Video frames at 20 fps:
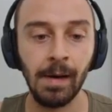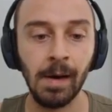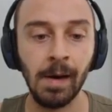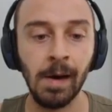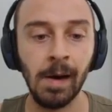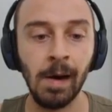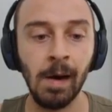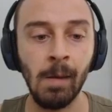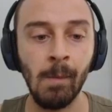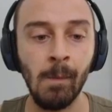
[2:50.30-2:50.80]

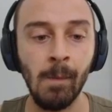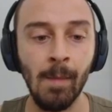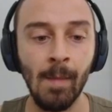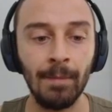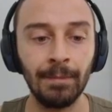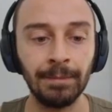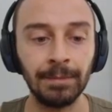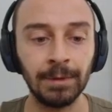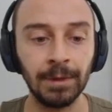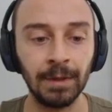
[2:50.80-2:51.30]

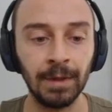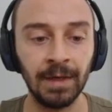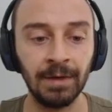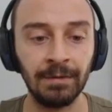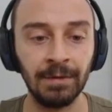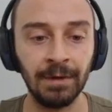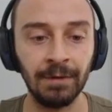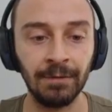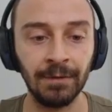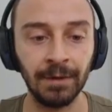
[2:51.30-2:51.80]
Don't have
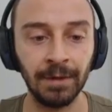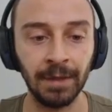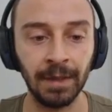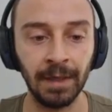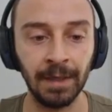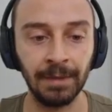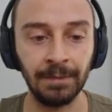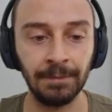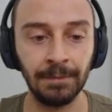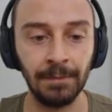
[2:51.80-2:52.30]
any
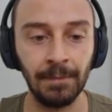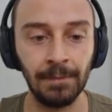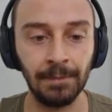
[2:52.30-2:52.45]
frontline,